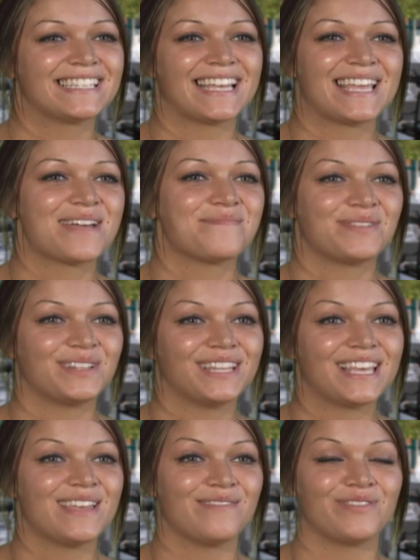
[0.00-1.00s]
I can't
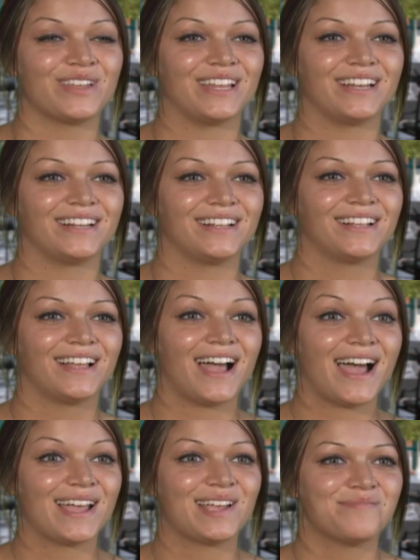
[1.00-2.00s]
believe that
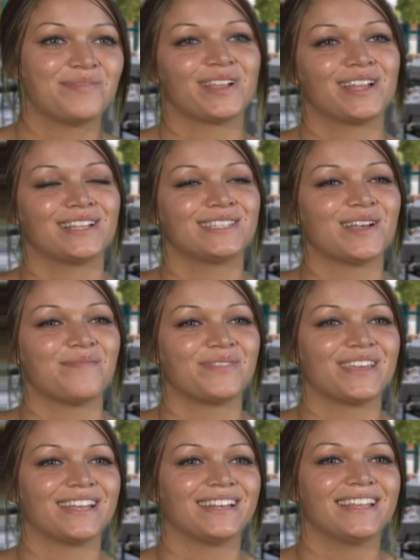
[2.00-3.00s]
I completed
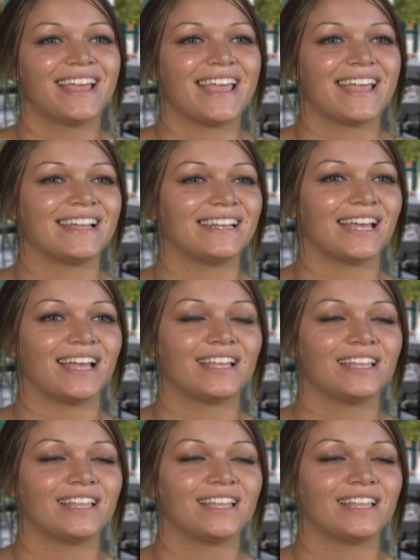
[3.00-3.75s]
something and